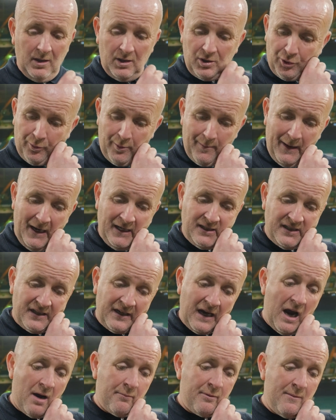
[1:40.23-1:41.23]
So we managed to
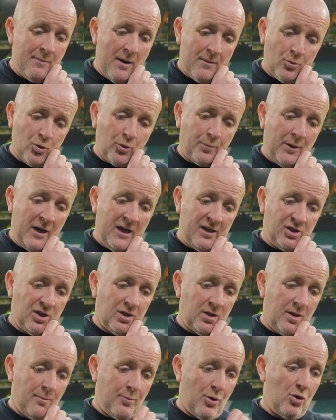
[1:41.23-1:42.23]
get a wee bit more pressure
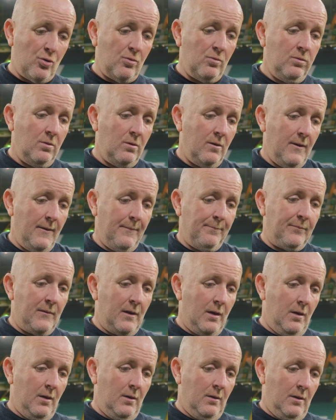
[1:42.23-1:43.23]
on the ball
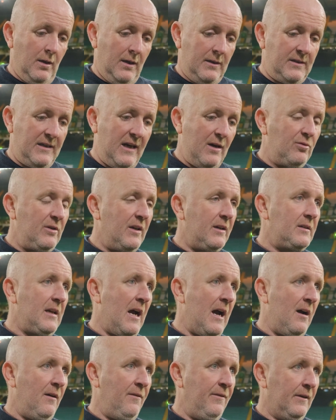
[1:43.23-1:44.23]
in Celtic's
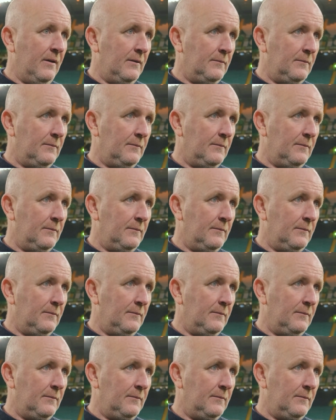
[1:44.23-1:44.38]
half.